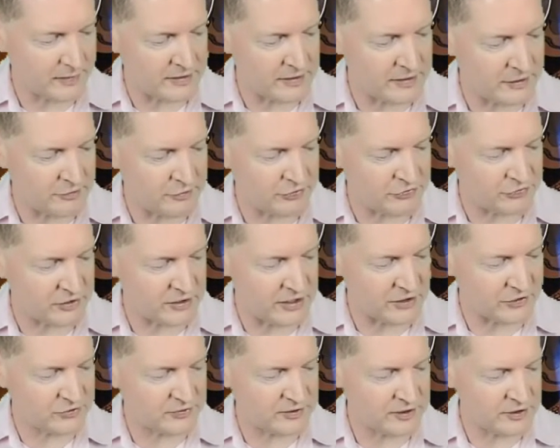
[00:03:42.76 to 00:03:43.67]
nearest the
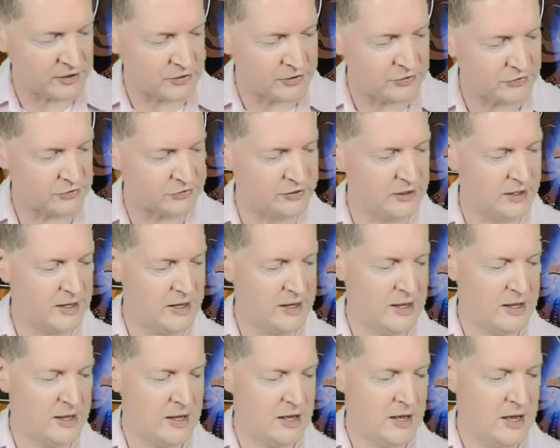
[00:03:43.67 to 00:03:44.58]
next fingers,
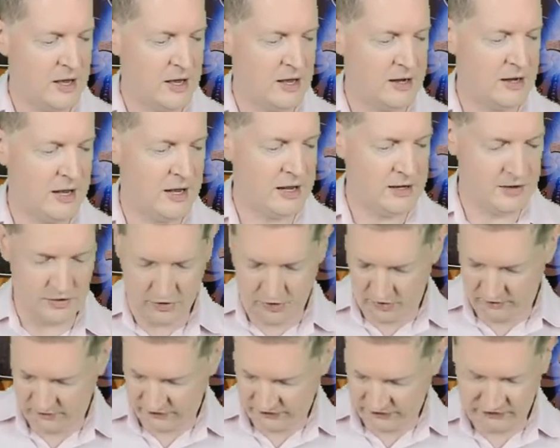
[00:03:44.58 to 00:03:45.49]
and then
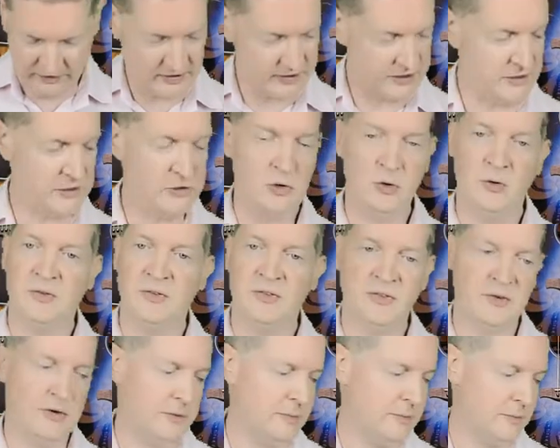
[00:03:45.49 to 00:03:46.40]
obviously your
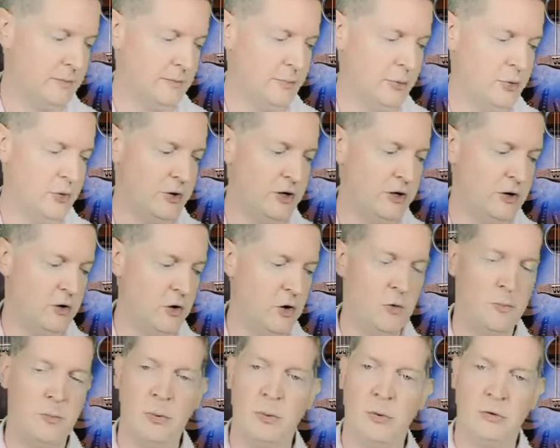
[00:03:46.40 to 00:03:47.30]
thumb pointing
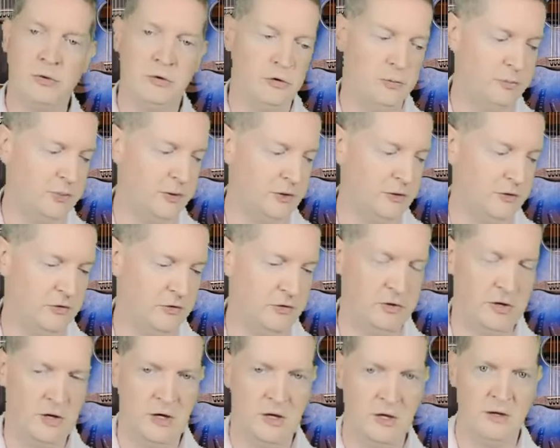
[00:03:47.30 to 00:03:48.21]
upwards. But
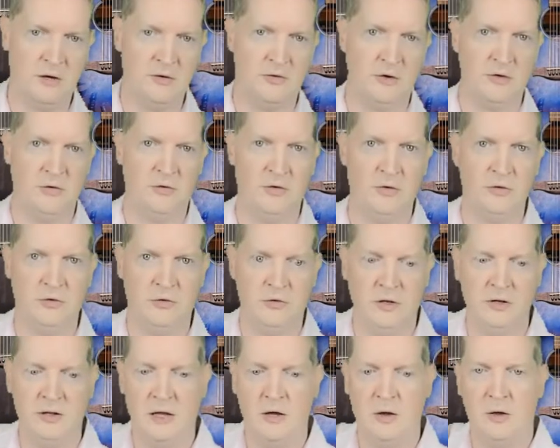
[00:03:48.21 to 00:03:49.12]
if you can
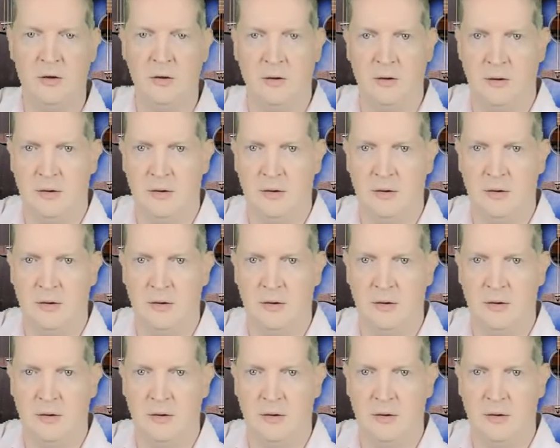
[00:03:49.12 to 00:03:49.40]
see there,